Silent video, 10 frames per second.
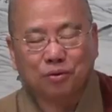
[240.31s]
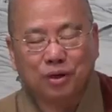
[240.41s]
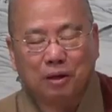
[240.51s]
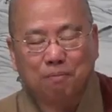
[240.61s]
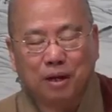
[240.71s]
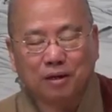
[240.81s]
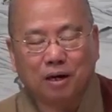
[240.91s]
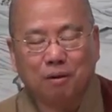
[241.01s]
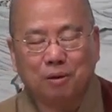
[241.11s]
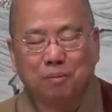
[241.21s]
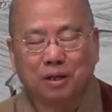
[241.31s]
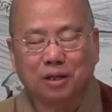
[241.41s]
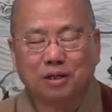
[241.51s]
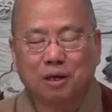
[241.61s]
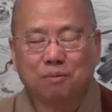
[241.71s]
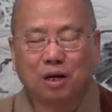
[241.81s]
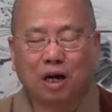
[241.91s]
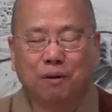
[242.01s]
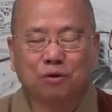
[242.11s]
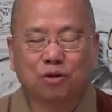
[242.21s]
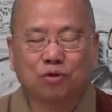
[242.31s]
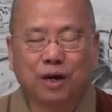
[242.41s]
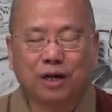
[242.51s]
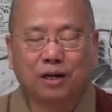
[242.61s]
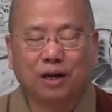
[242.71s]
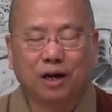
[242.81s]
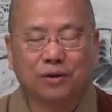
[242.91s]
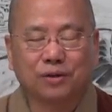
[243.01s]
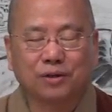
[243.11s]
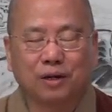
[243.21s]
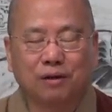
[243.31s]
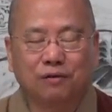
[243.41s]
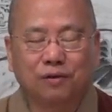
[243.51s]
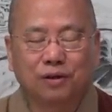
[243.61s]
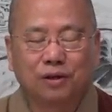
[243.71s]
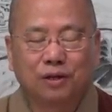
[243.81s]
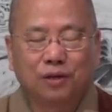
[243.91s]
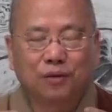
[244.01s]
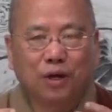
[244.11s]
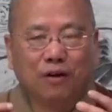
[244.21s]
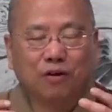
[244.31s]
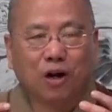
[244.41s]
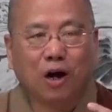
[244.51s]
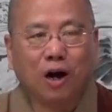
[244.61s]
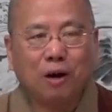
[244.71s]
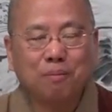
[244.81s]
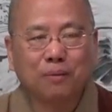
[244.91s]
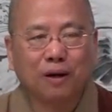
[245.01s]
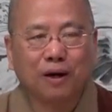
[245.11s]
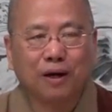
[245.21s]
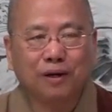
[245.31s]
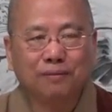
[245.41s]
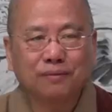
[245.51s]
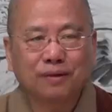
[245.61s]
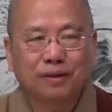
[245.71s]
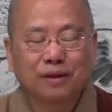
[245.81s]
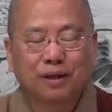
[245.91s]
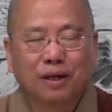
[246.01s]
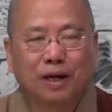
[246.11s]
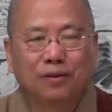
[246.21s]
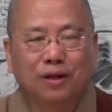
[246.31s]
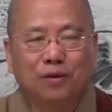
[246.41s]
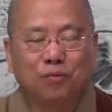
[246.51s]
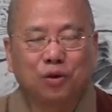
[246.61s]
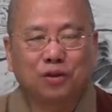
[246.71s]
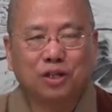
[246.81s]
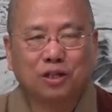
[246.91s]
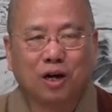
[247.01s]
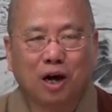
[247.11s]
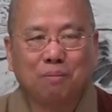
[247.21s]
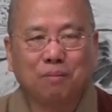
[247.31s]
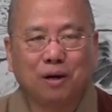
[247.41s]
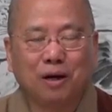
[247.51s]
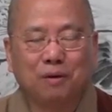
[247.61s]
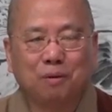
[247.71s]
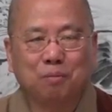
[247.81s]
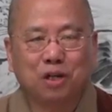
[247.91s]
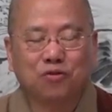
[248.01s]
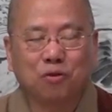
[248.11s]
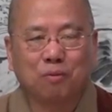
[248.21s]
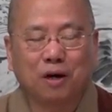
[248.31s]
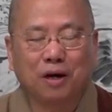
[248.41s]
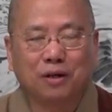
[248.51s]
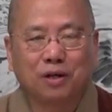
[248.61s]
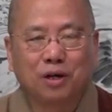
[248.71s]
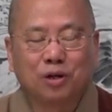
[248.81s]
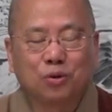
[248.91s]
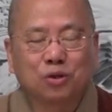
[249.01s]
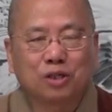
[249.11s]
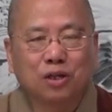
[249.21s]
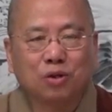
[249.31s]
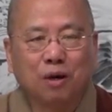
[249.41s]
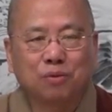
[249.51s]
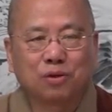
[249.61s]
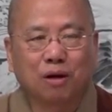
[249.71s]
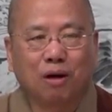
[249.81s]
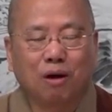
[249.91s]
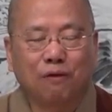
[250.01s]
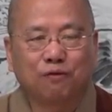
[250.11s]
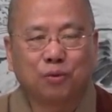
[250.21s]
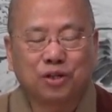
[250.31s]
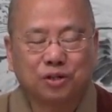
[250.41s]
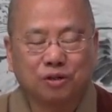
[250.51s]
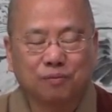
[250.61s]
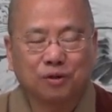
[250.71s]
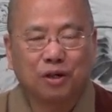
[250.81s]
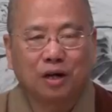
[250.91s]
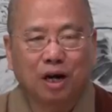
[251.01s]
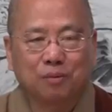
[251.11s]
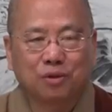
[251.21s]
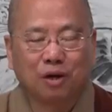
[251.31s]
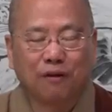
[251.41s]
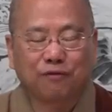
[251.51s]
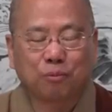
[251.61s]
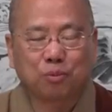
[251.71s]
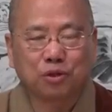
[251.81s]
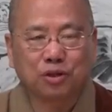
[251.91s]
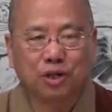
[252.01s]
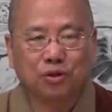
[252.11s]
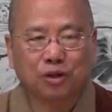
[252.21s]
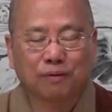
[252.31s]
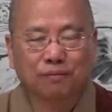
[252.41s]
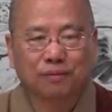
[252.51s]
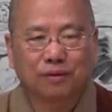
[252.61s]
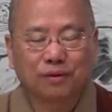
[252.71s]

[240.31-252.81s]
create bad karma, but at the same time, to tranquilize yourself, you have a calm mind, and then with this calm mind and peaceful mind, you start to absorb wisdom, absorb the Buddhist teaching.